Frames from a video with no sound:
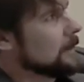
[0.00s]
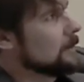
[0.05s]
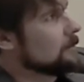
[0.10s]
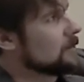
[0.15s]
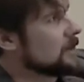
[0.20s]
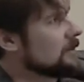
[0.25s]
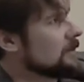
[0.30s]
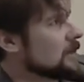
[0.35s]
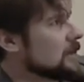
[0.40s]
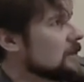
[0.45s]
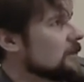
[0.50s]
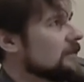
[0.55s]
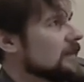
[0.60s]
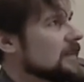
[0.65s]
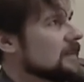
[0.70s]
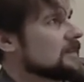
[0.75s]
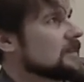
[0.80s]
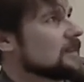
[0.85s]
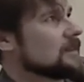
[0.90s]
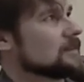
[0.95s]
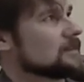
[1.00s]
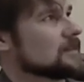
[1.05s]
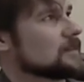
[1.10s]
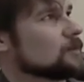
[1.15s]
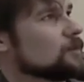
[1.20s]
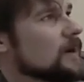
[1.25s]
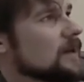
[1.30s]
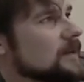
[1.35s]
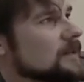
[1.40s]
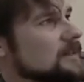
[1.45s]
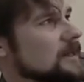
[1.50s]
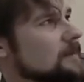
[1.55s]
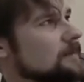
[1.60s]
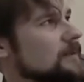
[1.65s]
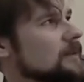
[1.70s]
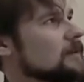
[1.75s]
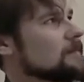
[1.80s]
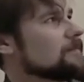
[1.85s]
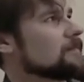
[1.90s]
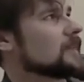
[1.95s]
Perfectly revision signals is one
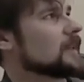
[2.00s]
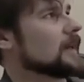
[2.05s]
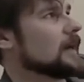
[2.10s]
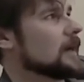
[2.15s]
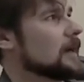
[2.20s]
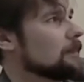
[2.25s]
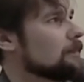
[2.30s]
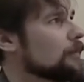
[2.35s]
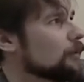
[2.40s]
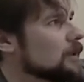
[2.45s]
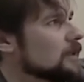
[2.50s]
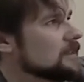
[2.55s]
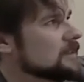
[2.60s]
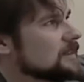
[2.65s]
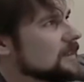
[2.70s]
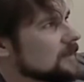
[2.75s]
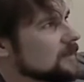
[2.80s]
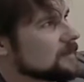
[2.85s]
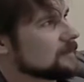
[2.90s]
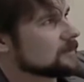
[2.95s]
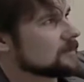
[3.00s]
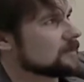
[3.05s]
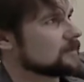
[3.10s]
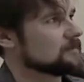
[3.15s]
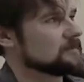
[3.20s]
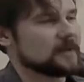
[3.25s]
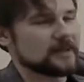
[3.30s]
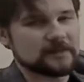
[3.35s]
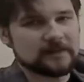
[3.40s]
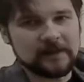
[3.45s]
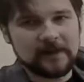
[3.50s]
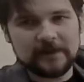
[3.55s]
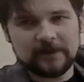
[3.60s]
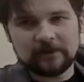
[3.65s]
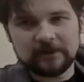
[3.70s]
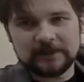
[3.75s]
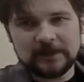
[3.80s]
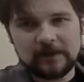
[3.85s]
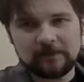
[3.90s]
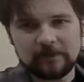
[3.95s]
example. Uh, in signals is another
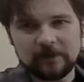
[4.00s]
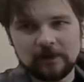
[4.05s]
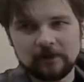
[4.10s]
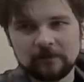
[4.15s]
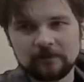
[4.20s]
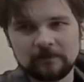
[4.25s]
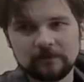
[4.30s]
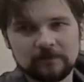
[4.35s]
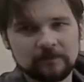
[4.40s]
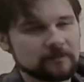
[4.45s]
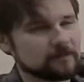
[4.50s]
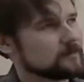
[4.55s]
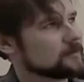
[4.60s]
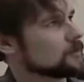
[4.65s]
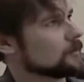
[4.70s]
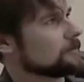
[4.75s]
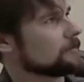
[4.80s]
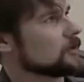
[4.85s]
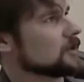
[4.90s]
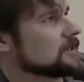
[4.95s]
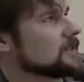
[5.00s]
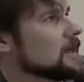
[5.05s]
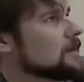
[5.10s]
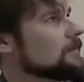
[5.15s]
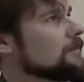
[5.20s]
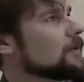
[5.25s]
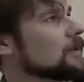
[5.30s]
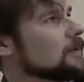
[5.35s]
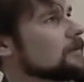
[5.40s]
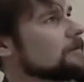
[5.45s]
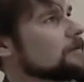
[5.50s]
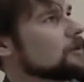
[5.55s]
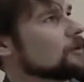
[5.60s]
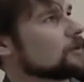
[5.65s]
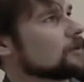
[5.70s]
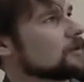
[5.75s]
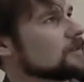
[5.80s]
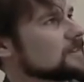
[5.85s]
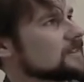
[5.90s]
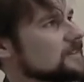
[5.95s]
example. So for example, if
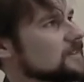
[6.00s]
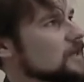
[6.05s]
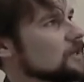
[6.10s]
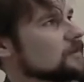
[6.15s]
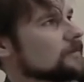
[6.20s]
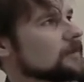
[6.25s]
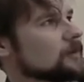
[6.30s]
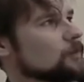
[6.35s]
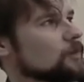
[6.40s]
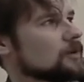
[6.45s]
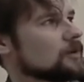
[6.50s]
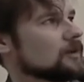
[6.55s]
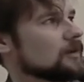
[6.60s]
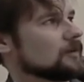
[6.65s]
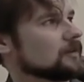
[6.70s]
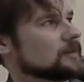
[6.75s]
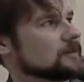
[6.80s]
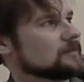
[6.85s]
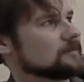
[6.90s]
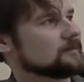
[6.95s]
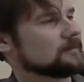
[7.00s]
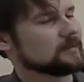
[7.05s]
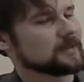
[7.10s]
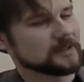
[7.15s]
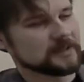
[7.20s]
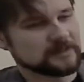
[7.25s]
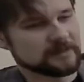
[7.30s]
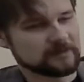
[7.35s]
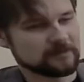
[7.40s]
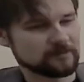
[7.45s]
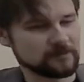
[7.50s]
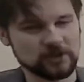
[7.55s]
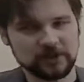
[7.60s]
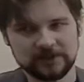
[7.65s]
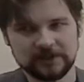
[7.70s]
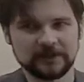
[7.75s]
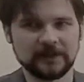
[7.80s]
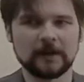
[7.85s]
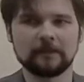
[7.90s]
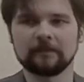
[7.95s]
your state of the world is
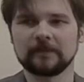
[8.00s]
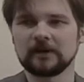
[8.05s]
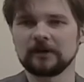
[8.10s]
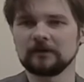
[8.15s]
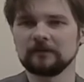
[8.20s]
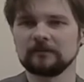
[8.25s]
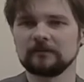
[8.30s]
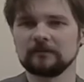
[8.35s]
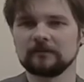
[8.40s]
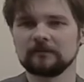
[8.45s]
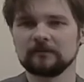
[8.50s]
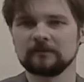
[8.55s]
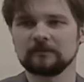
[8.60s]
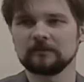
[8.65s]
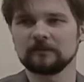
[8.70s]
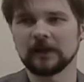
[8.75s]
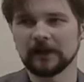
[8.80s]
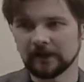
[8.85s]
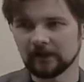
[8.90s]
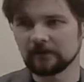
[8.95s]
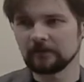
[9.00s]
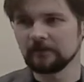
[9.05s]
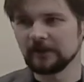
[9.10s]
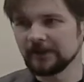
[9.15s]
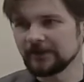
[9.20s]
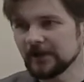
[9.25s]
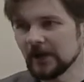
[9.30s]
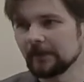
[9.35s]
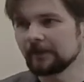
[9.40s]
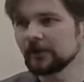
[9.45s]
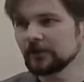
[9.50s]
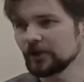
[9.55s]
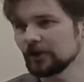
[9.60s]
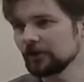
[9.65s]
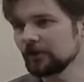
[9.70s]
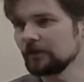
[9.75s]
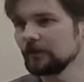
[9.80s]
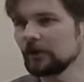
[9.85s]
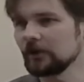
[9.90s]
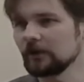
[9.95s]
just a number, like the temperature
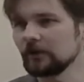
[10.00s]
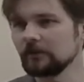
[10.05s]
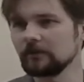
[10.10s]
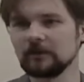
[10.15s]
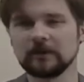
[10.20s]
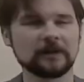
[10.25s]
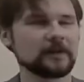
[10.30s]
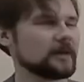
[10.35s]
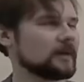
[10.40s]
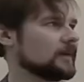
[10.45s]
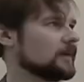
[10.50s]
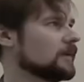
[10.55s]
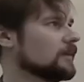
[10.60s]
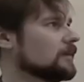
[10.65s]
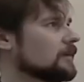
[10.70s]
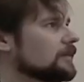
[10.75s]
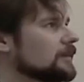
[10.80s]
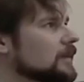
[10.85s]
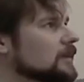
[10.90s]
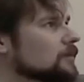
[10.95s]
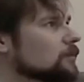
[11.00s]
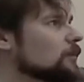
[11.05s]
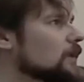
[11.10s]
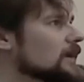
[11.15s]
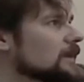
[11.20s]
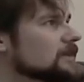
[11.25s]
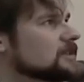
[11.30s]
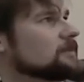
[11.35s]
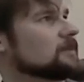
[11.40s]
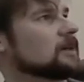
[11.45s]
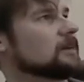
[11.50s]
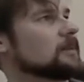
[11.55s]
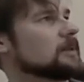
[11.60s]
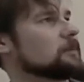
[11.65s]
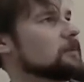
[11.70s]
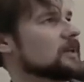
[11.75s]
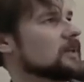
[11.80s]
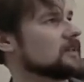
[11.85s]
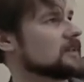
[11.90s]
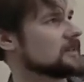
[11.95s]
tomorrow, then one
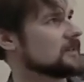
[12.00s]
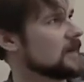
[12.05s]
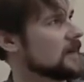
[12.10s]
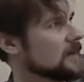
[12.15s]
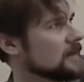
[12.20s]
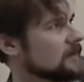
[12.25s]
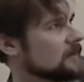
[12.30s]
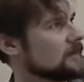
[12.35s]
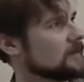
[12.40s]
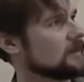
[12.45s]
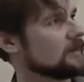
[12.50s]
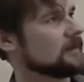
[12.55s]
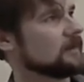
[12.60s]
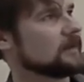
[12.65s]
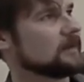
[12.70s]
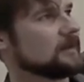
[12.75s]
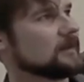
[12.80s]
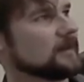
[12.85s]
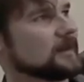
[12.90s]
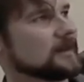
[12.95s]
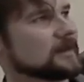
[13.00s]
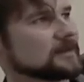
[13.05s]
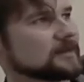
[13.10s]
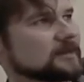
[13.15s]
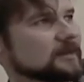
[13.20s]
experiment we can design is